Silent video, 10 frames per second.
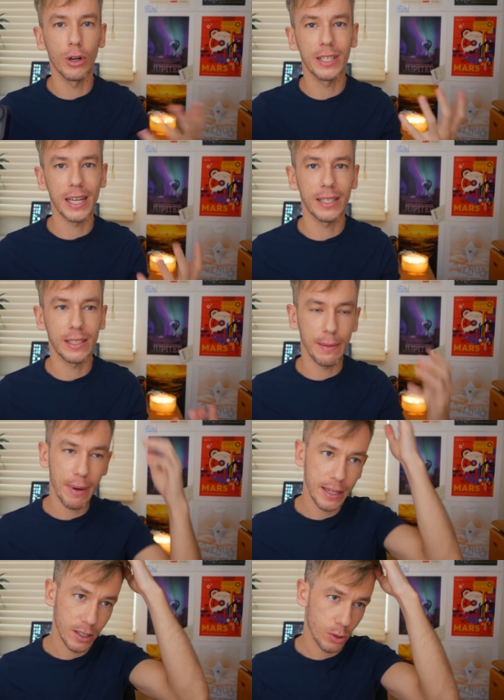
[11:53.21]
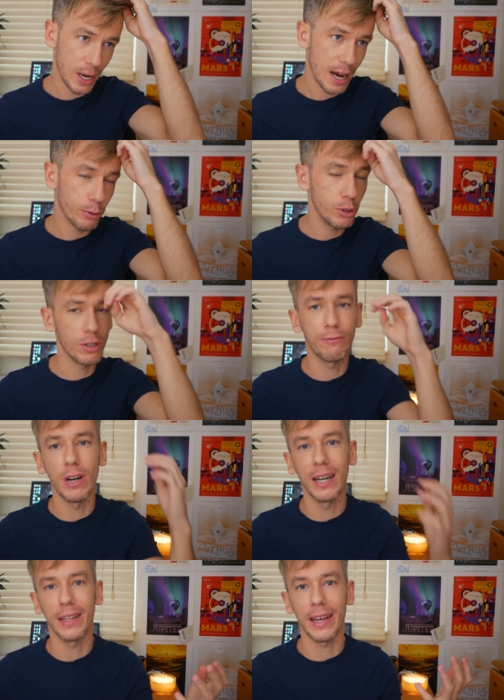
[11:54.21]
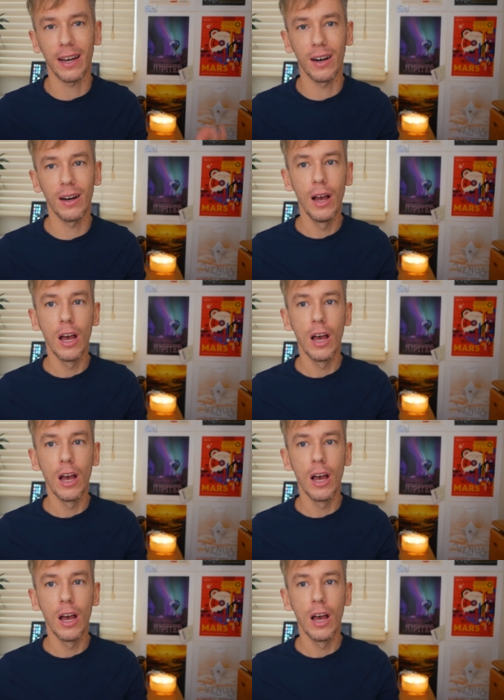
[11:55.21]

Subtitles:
on a day-to-day basis or how user-friendly they are,